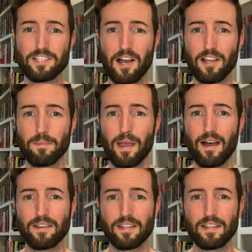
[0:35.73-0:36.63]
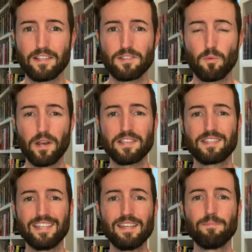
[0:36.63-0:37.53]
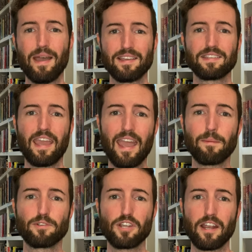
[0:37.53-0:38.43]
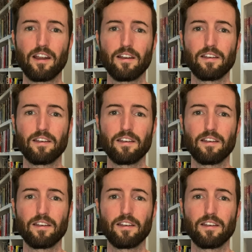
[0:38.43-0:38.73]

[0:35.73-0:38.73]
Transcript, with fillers: to talk about is what is the best camp chair.